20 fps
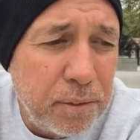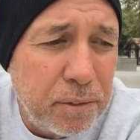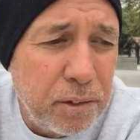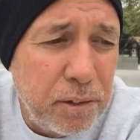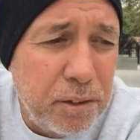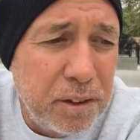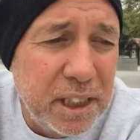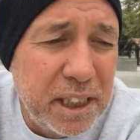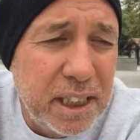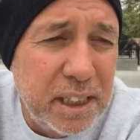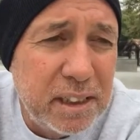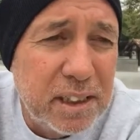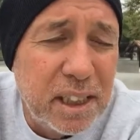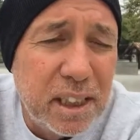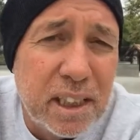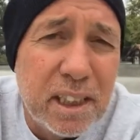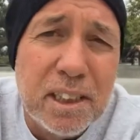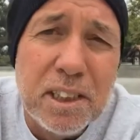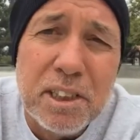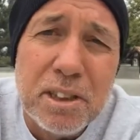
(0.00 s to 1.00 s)
30 years
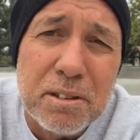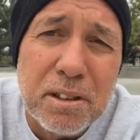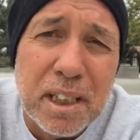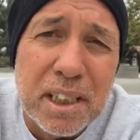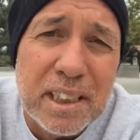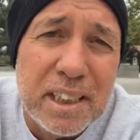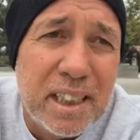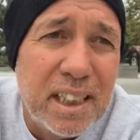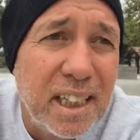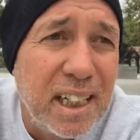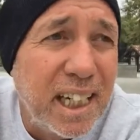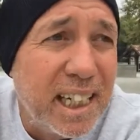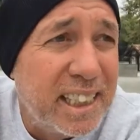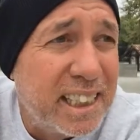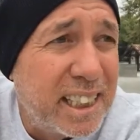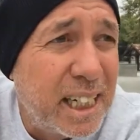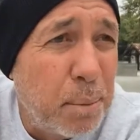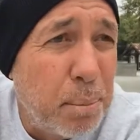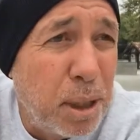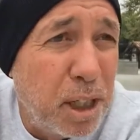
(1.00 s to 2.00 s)
in construction,
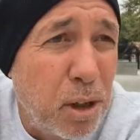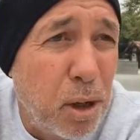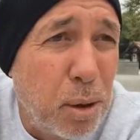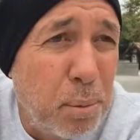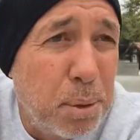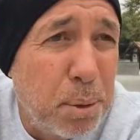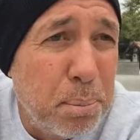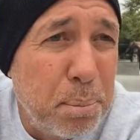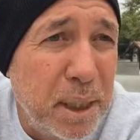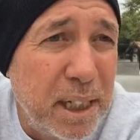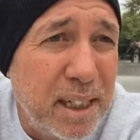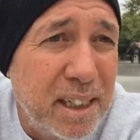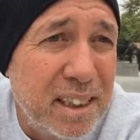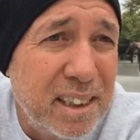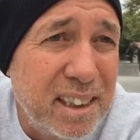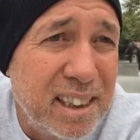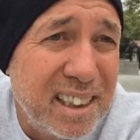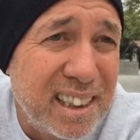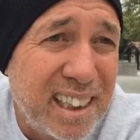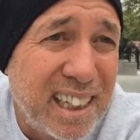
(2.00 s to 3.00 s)
landscaping, home
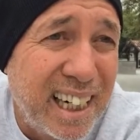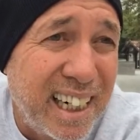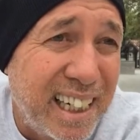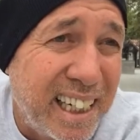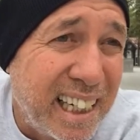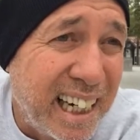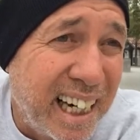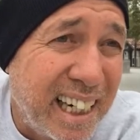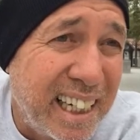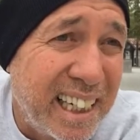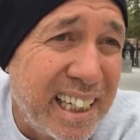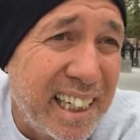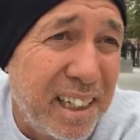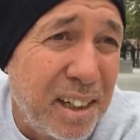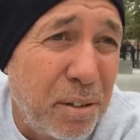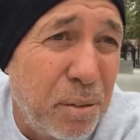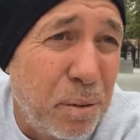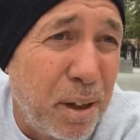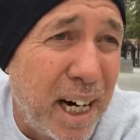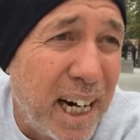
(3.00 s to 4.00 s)
repairs, I can
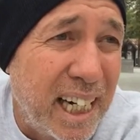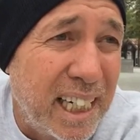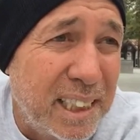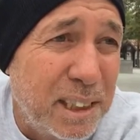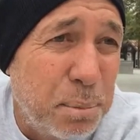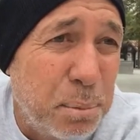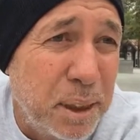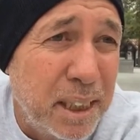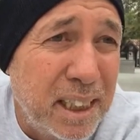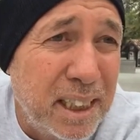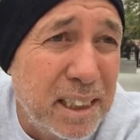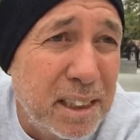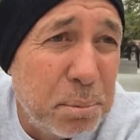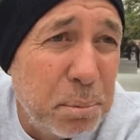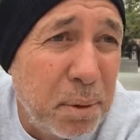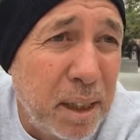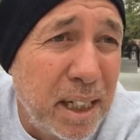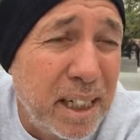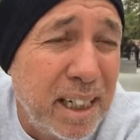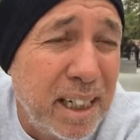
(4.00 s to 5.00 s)
get a rash because